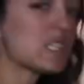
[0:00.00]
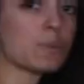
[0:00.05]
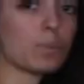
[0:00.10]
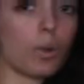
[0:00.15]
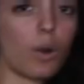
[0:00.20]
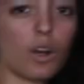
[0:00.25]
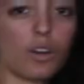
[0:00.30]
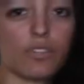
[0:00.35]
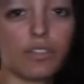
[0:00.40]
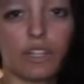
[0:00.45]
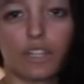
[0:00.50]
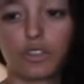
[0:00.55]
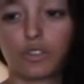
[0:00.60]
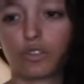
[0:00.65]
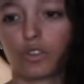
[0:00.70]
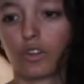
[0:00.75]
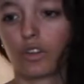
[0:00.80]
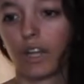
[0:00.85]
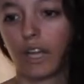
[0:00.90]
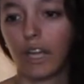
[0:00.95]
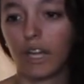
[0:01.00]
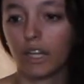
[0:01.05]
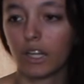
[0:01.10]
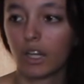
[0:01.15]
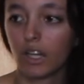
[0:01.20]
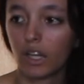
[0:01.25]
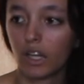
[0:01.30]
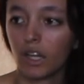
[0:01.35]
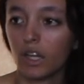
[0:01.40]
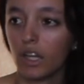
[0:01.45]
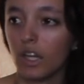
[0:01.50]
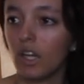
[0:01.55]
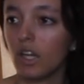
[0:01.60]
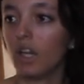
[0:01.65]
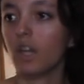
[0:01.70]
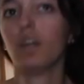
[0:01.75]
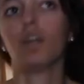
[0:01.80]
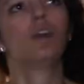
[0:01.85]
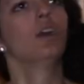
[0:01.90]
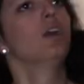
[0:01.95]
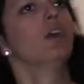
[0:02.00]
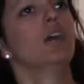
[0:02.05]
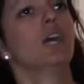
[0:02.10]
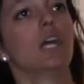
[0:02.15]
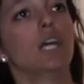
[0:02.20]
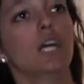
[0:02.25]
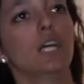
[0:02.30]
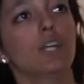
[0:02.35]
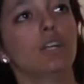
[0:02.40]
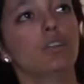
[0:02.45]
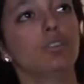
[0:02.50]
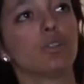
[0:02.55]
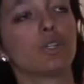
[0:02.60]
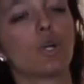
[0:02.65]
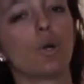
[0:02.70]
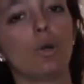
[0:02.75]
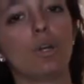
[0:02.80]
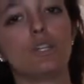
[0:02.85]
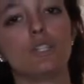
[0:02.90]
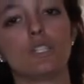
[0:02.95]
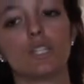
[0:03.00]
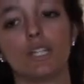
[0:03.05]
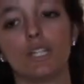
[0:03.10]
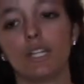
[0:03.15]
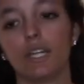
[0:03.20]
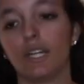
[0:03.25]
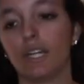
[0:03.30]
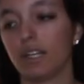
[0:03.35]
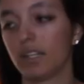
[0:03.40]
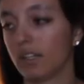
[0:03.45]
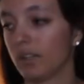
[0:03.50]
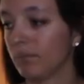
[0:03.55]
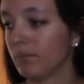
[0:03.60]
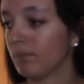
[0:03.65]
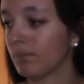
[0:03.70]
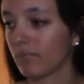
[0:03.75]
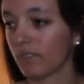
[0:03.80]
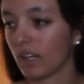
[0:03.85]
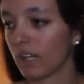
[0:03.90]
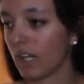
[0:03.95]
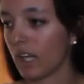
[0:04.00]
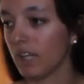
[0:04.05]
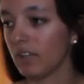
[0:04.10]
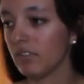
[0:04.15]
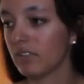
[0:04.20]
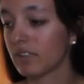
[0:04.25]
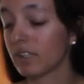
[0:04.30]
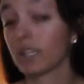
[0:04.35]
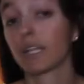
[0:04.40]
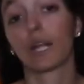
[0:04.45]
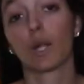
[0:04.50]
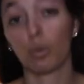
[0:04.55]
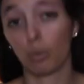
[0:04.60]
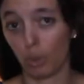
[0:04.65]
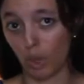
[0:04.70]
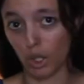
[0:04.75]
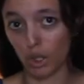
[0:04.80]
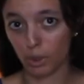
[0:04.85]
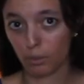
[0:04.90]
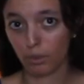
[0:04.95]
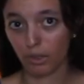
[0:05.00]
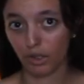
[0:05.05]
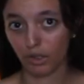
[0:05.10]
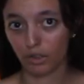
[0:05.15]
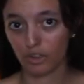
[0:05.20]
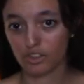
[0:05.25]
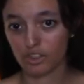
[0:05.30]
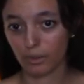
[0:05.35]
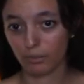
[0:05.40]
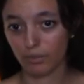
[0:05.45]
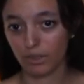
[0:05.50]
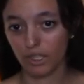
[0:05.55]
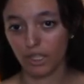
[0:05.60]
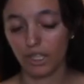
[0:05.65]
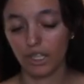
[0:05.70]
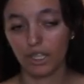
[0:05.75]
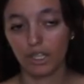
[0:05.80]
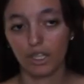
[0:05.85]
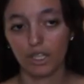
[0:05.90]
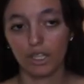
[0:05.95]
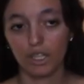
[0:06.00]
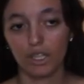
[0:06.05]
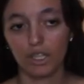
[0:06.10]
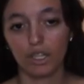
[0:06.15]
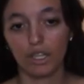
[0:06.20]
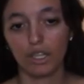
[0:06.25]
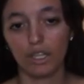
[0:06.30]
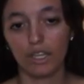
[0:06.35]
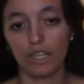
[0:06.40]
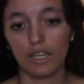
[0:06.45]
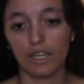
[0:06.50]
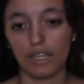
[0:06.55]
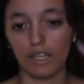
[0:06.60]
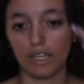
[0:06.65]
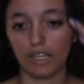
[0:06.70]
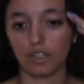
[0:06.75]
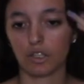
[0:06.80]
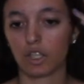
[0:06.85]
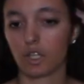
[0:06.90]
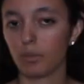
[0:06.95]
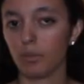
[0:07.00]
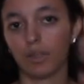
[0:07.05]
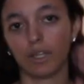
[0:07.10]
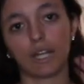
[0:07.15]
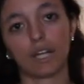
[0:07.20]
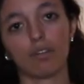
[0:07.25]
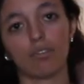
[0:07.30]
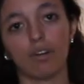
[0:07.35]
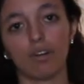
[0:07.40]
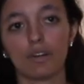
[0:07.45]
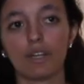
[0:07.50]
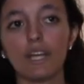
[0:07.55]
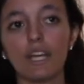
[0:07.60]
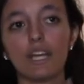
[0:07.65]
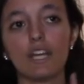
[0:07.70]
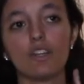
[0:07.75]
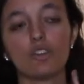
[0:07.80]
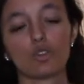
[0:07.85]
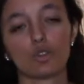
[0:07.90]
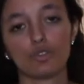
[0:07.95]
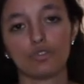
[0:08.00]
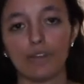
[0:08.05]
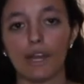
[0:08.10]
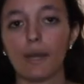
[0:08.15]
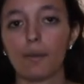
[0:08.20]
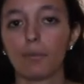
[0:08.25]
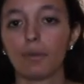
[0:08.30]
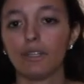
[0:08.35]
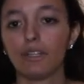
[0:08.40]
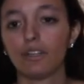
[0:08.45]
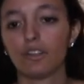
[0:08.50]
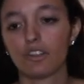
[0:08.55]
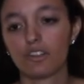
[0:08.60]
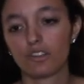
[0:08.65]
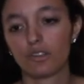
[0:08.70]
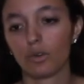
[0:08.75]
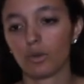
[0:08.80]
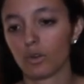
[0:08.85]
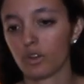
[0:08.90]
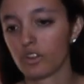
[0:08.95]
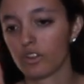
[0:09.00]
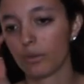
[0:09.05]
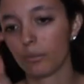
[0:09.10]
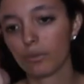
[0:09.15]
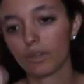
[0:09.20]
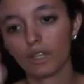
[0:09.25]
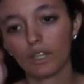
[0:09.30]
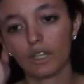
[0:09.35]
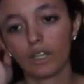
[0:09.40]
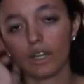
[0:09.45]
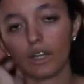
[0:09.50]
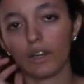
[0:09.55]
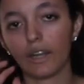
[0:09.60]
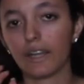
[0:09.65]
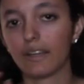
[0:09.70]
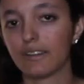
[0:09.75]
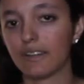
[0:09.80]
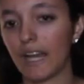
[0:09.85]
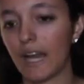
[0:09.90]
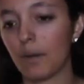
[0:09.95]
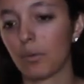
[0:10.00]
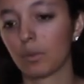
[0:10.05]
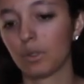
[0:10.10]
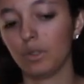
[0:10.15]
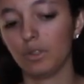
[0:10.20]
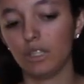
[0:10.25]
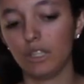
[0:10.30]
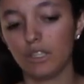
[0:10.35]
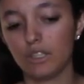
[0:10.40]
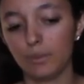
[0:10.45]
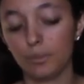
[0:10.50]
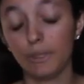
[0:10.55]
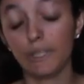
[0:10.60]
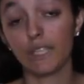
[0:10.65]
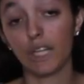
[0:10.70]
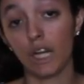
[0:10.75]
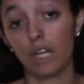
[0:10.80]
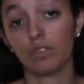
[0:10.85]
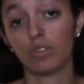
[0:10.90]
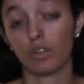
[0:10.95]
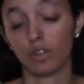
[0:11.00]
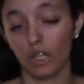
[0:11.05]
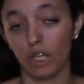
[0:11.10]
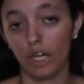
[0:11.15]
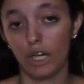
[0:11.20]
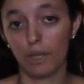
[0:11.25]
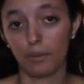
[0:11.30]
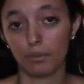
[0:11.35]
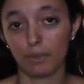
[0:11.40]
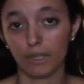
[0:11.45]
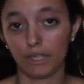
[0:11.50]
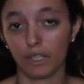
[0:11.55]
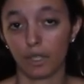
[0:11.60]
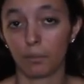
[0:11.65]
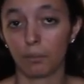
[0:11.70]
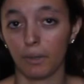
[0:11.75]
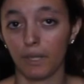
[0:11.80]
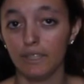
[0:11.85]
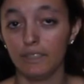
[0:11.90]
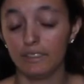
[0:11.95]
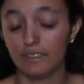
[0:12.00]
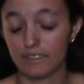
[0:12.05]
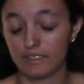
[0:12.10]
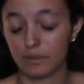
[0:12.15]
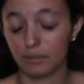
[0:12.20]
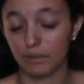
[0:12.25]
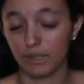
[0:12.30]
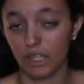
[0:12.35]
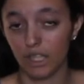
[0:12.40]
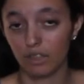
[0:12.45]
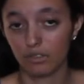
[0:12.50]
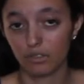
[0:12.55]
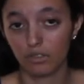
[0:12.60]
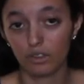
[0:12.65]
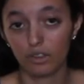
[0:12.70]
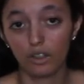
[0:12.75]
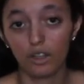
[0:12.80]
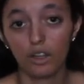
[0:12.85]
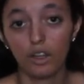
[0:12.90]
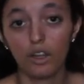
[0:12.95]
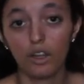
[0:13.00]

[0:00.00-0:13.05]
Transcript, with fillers: is perfect for, like, you're going to, like, I can't even think of like a water park or something and you're gonna be like around kids or family or something like that where you need to be covered up, like your butt needs to be covered